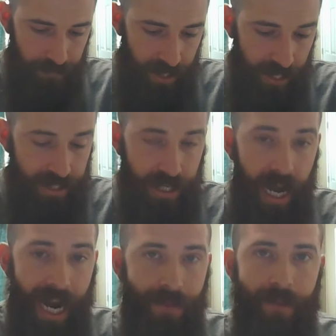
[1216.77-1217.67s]
They
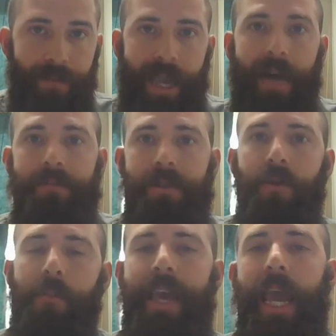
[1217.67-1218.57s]
signed what
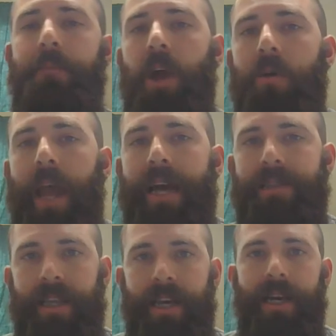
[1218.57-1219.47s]
became known
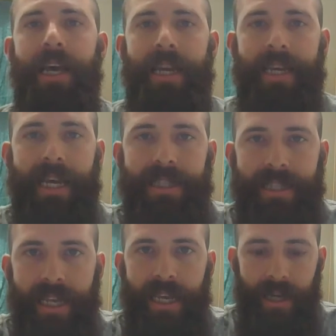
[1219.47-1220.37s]
as the
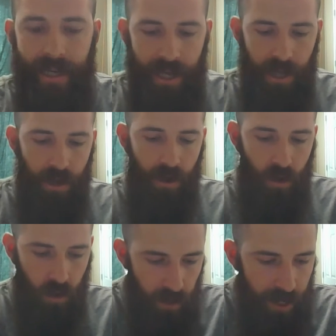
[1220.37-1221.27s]
Nicene
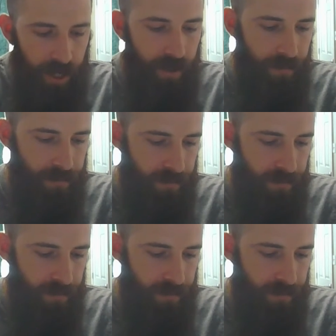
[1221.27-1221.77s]
Creed.